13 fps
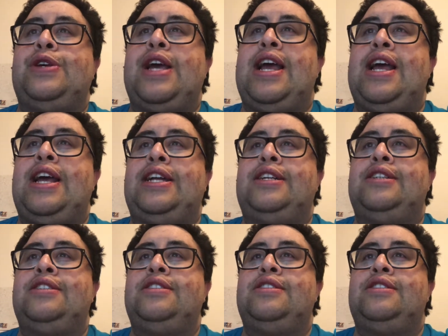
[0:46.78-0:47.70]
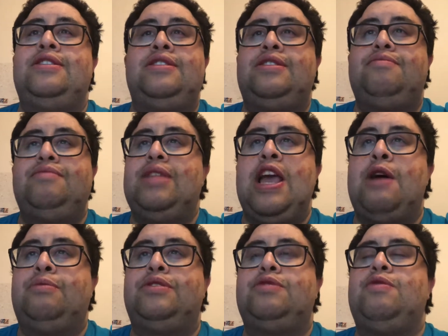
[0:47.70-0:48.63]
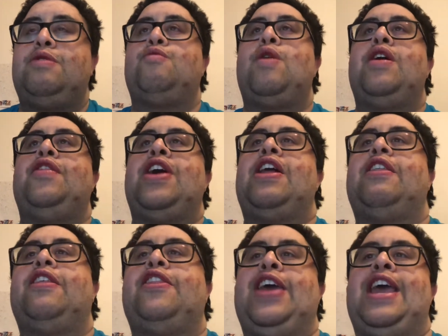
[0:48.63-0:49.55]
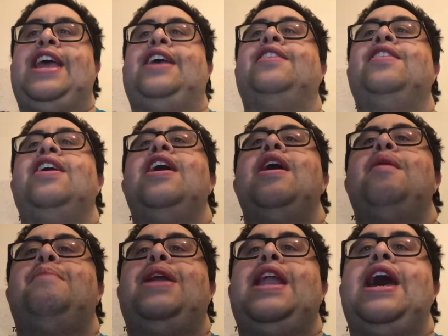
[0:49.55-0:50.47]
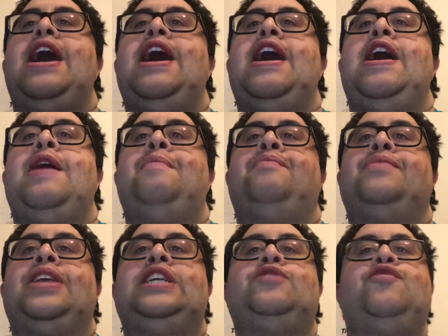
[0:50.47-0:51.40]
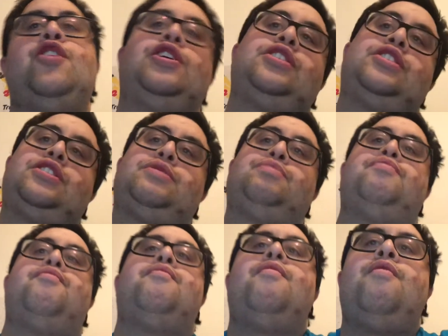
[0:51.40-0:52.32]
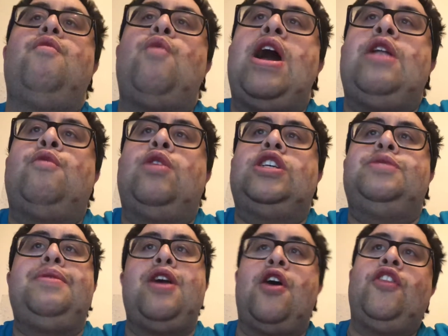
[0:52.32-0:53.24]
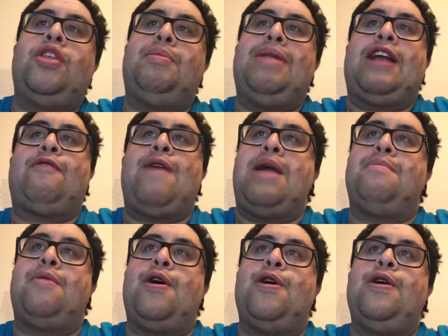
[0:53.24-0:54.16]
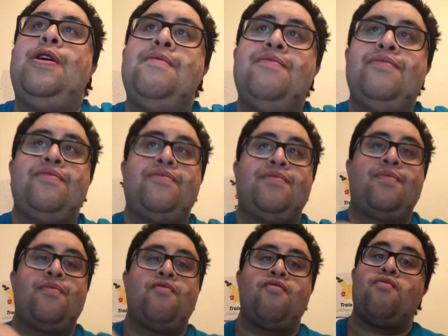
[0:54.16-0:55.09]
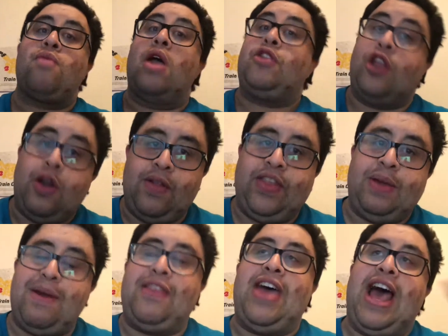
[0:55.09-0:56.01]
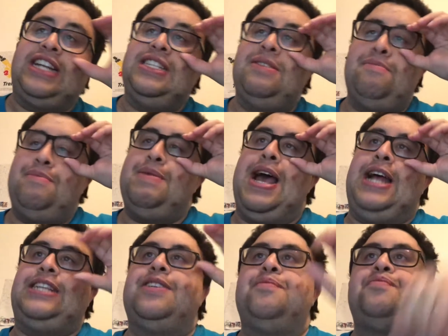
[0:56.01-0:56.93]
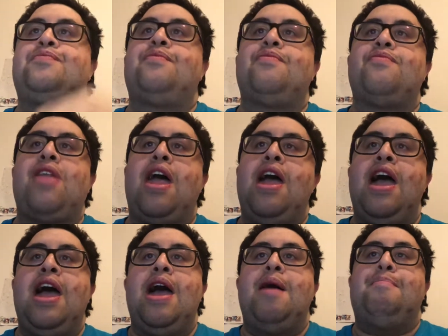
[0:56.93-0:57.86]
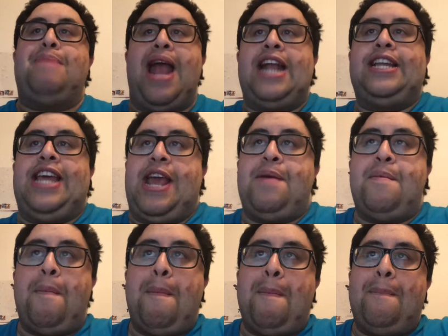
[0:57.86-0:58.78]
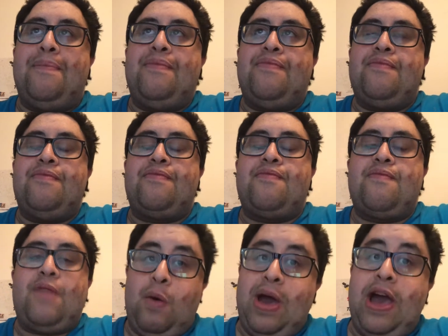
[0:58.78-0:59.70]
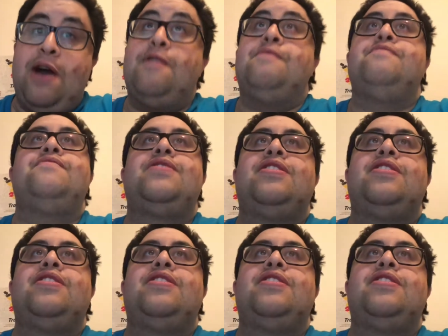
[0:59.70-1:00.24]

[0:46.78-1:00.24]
and helped with one other thing. But his first one was Beyond the Black Rainbow. Don't know anything about that. But Mandy, well,